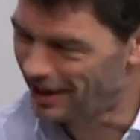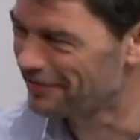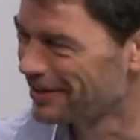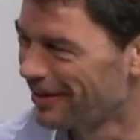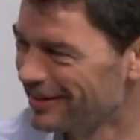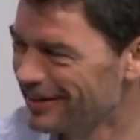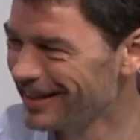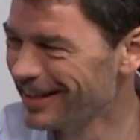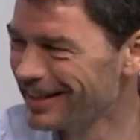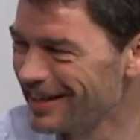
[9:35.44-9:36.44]
have done
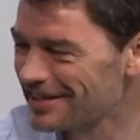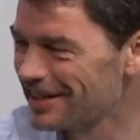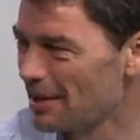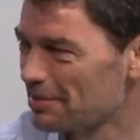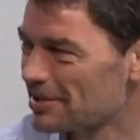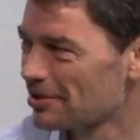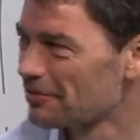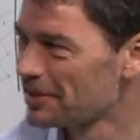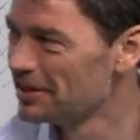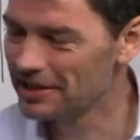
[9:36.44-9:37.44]
it, as it happens
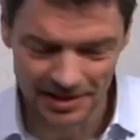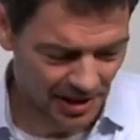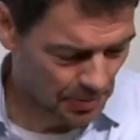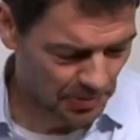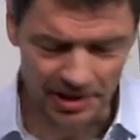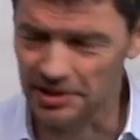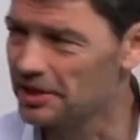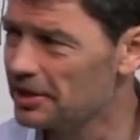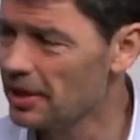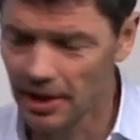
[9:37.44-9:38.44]
over here in the
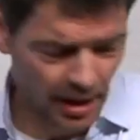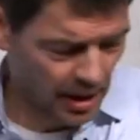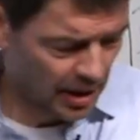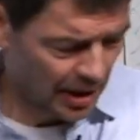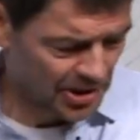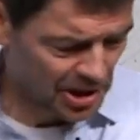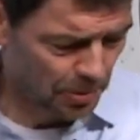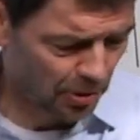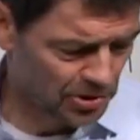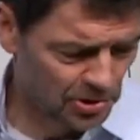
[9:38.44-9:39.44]
spreadsheet. I'll just
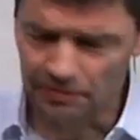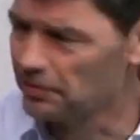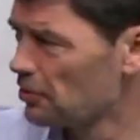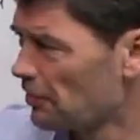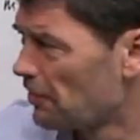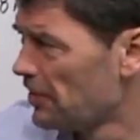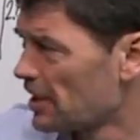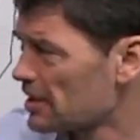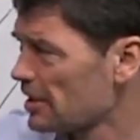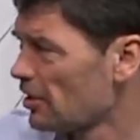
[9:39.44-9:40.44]
point to a few of the
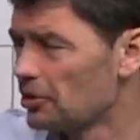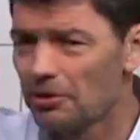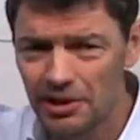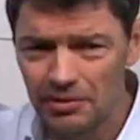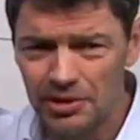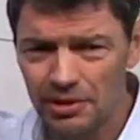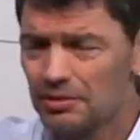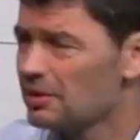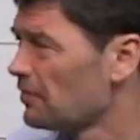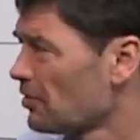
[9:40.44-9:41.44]
things, although I don't show you the